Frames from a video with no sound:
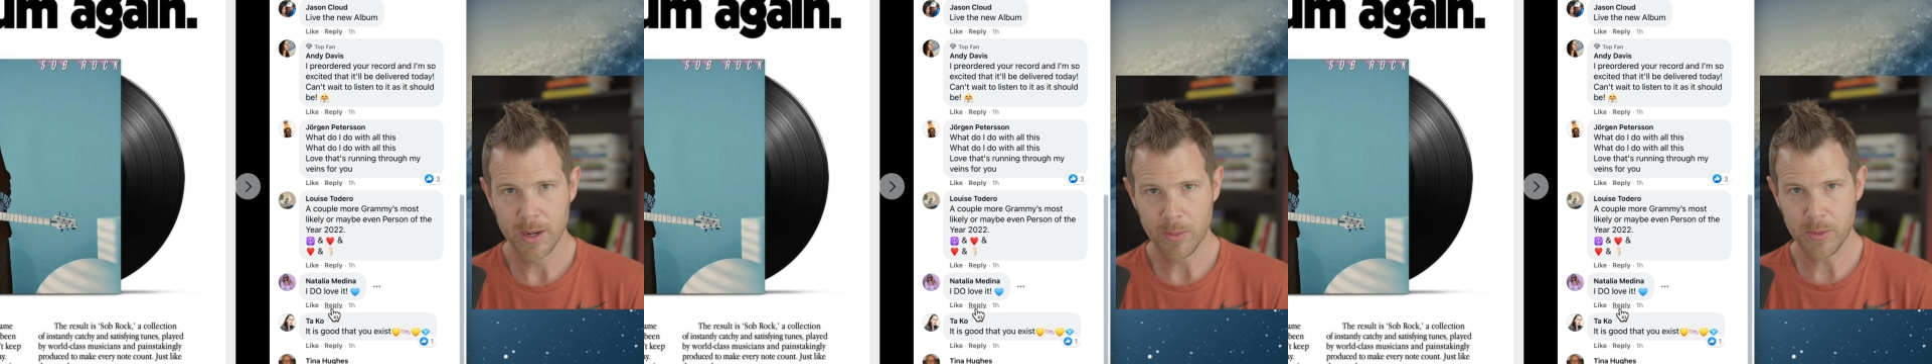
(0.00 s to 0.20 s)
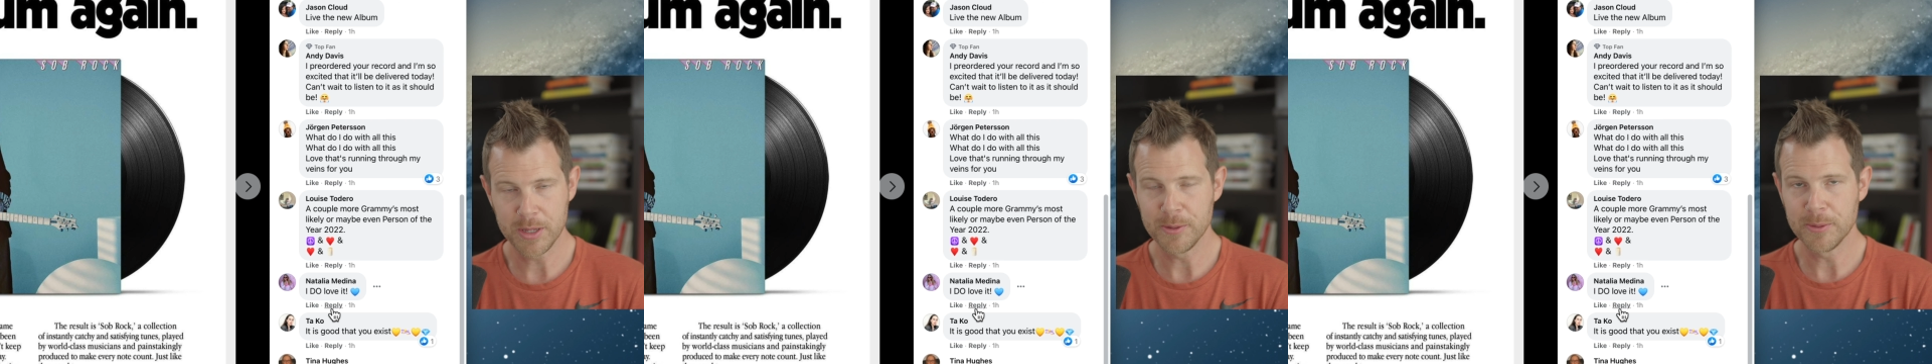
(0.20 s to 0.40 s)

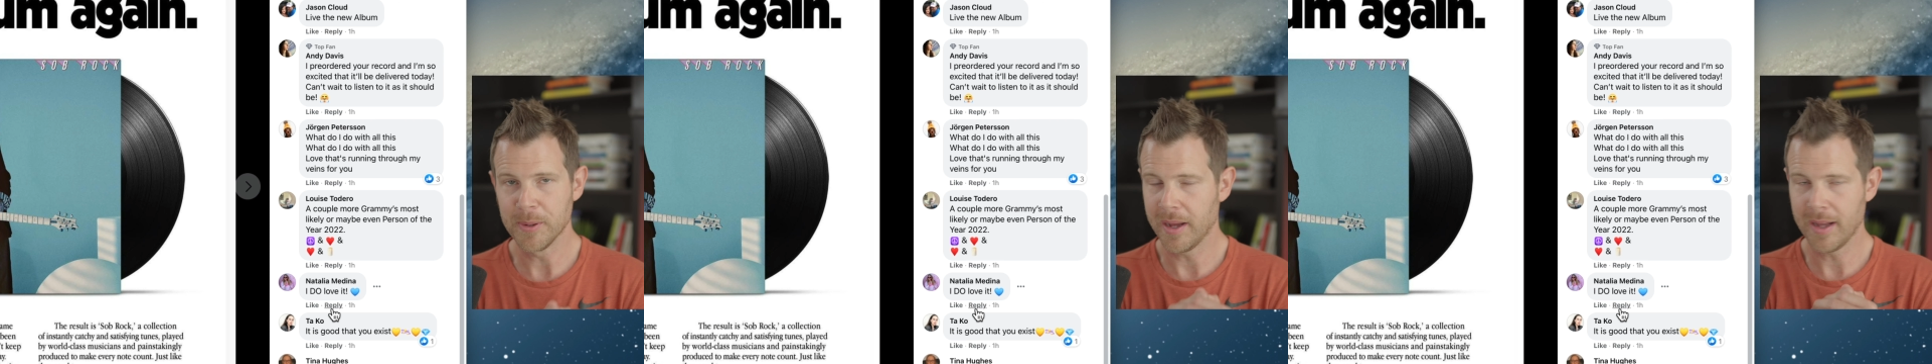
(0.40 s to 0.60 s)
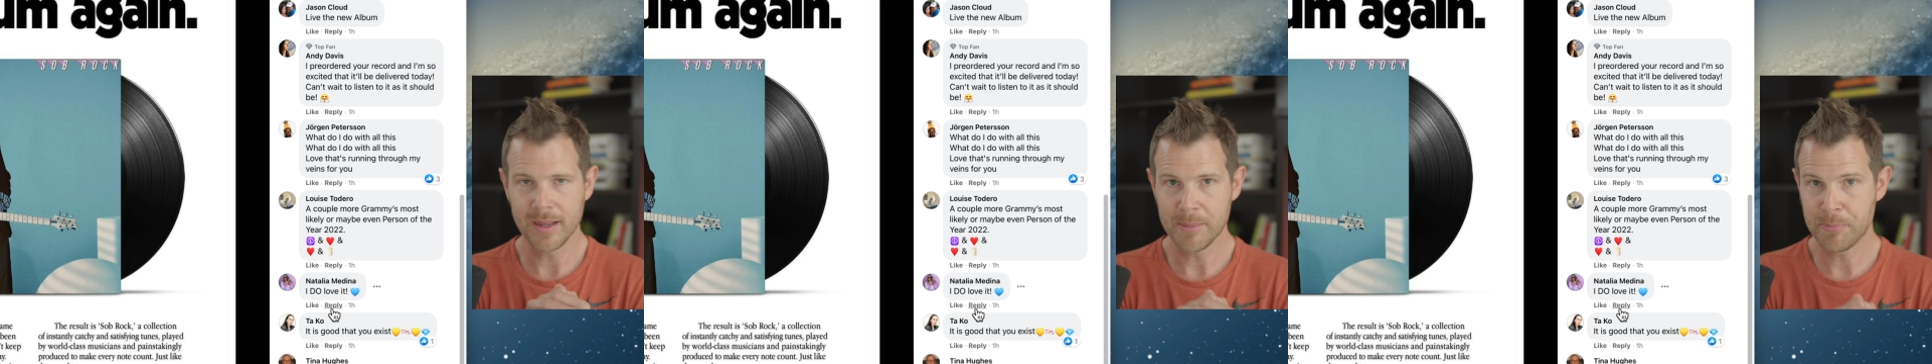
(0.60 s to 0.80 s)
When you
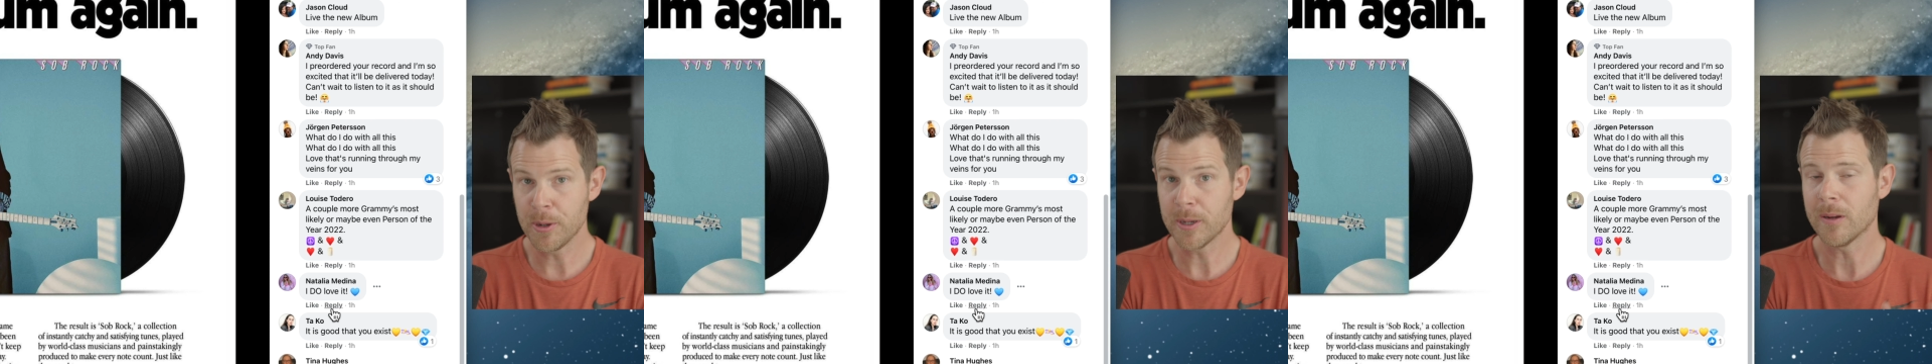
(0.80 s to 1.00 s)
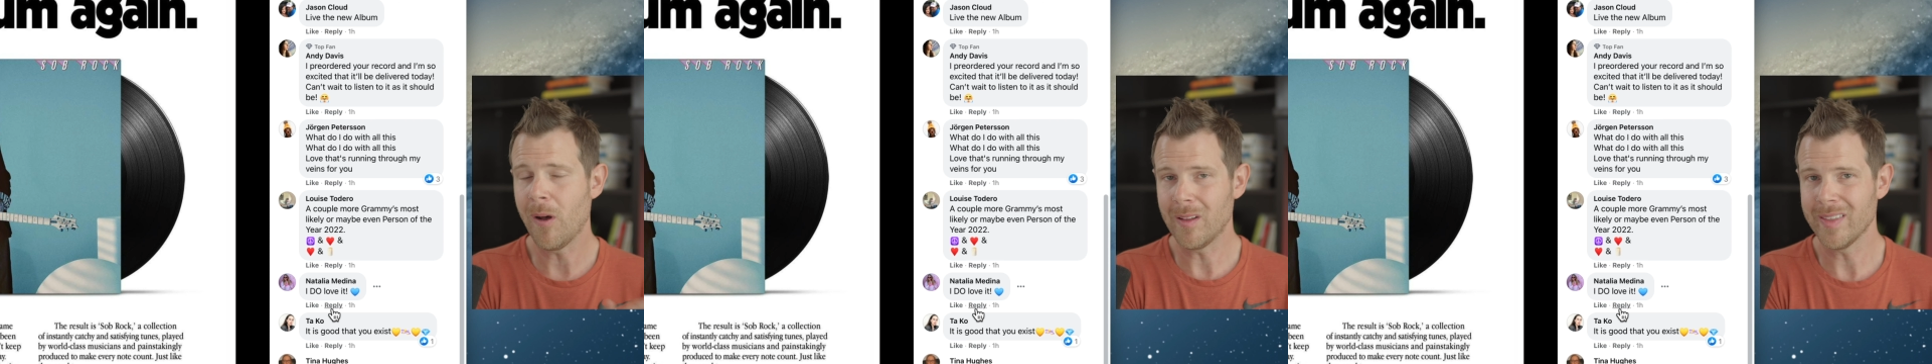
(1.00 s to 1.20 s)
uh,
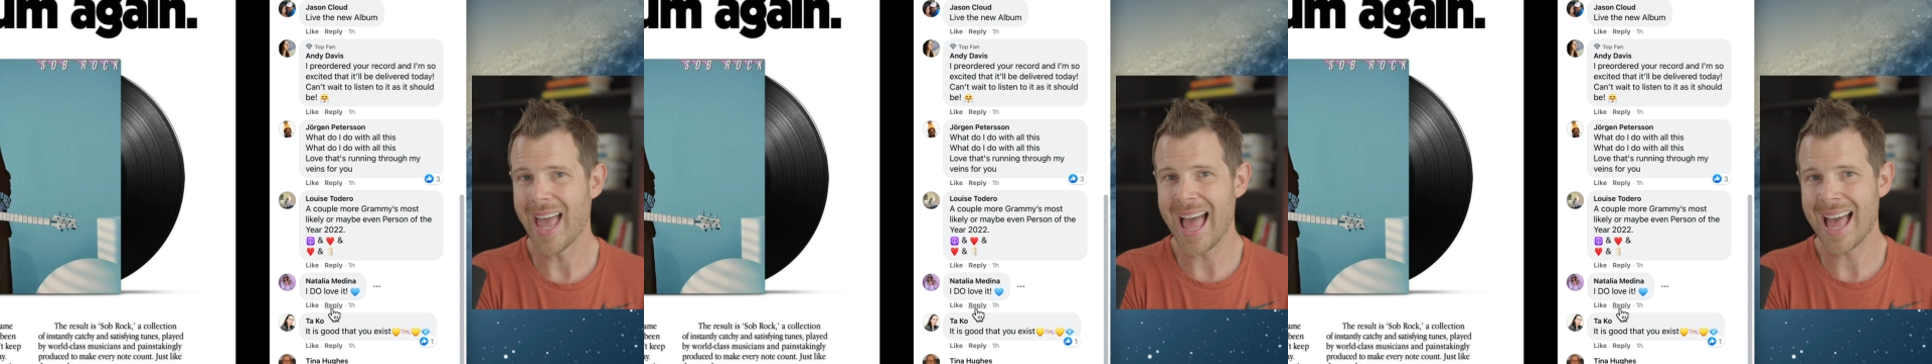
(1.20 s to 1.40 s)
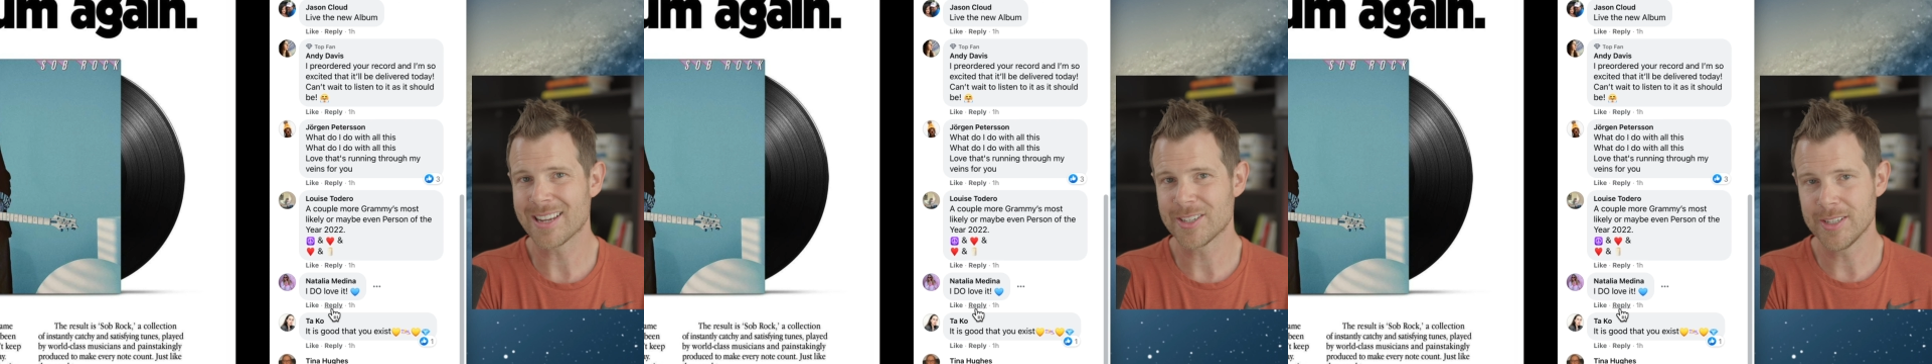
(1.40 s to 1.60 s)
put call to
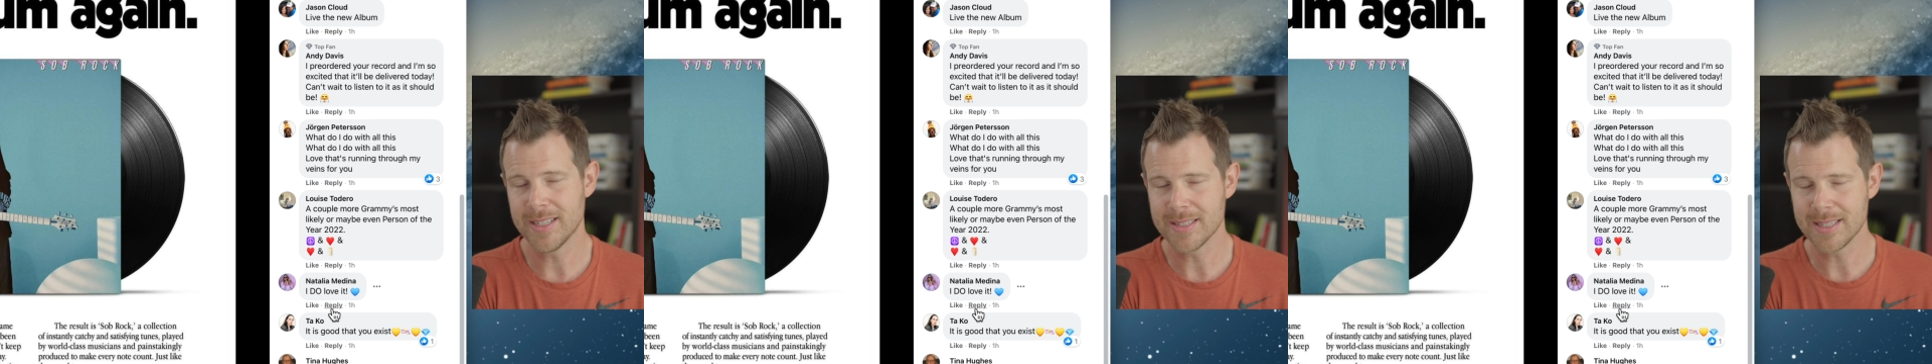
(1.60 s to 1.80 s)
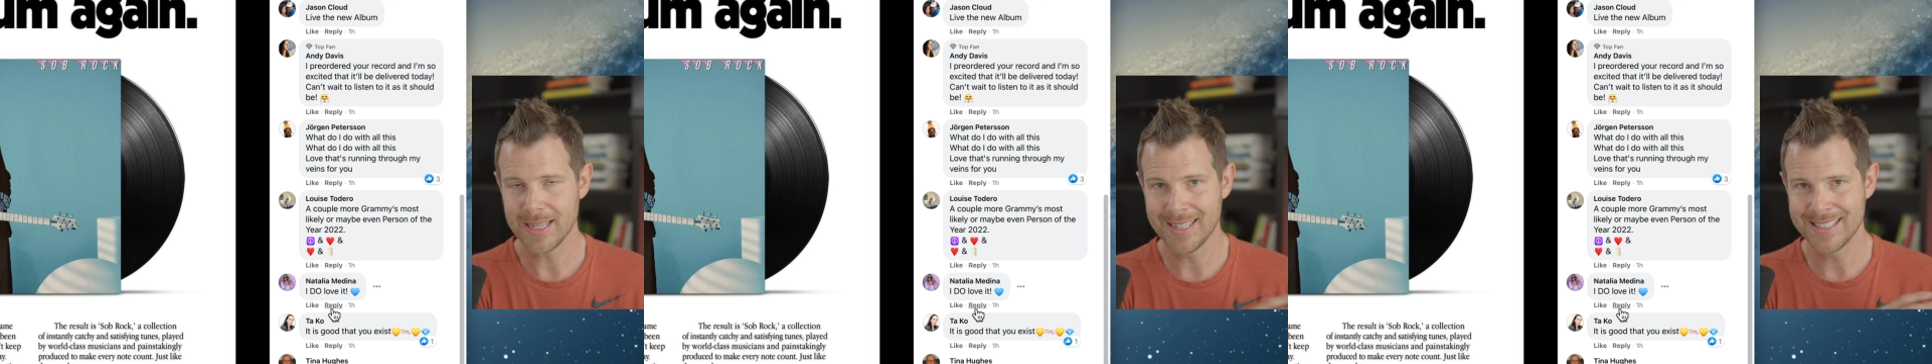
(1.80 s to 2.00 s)

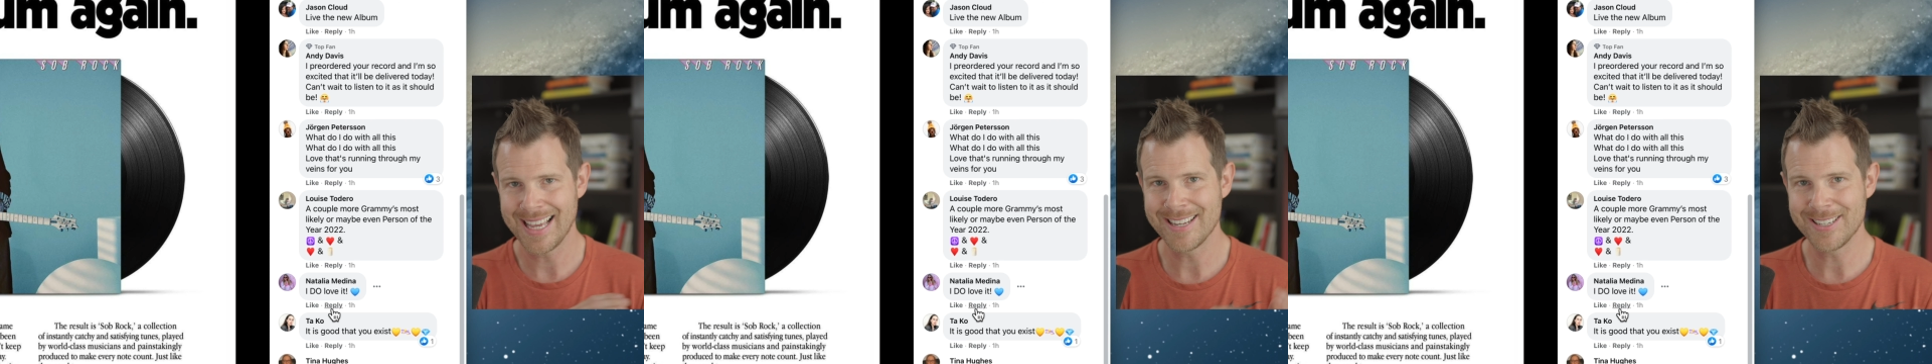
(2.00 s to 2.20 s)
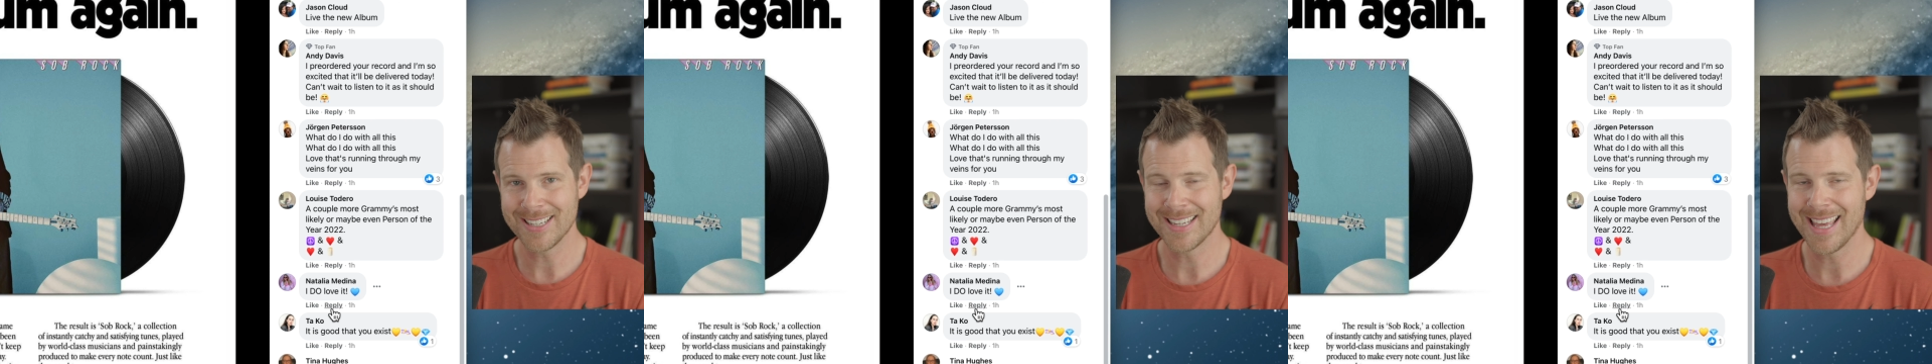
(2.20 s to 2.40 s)
actions and
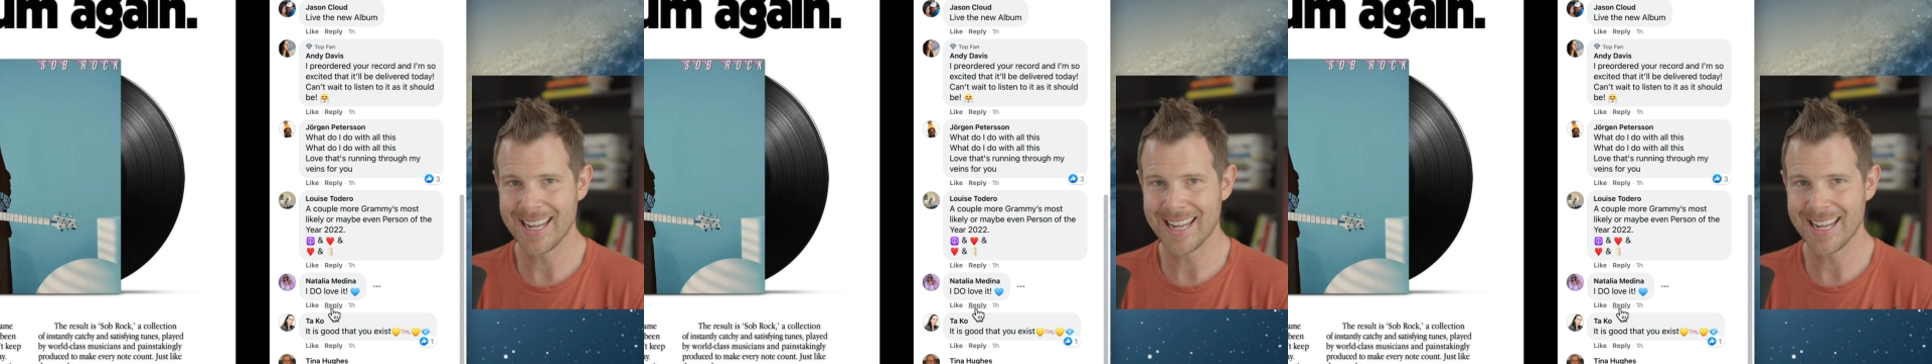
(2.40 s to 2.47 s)
attention